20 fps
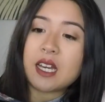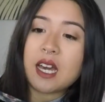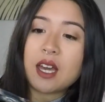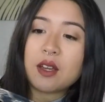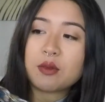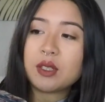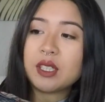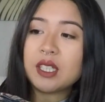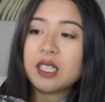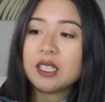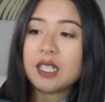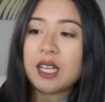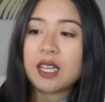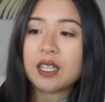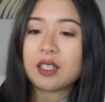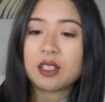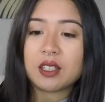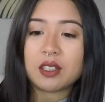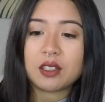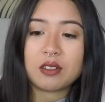I really
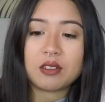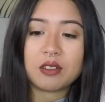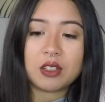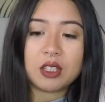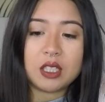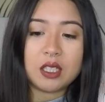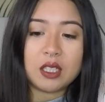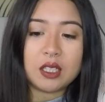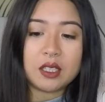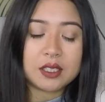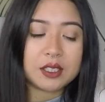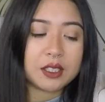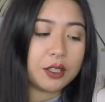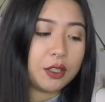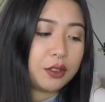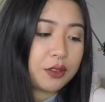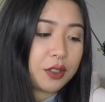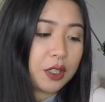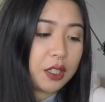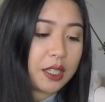like the
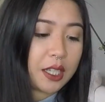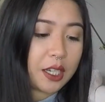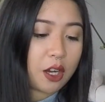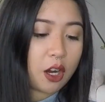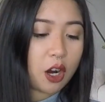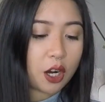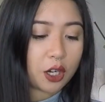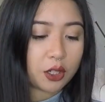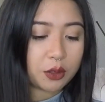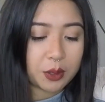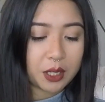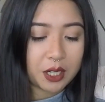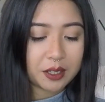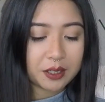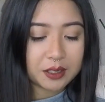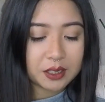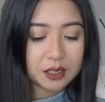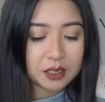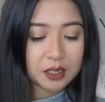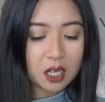silver like hardware
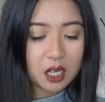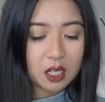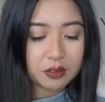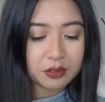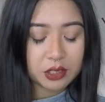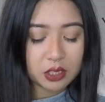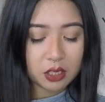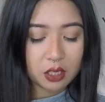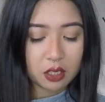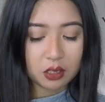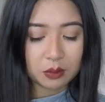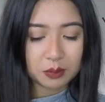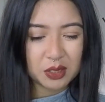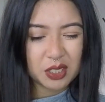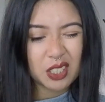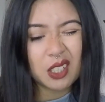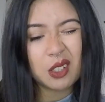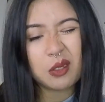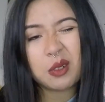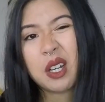and stuff, so I'm
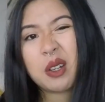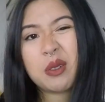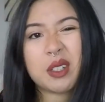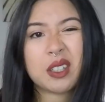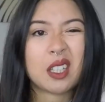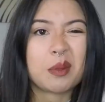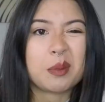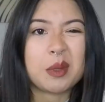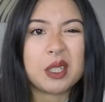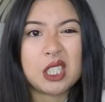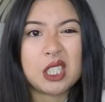just gonna wear it with like my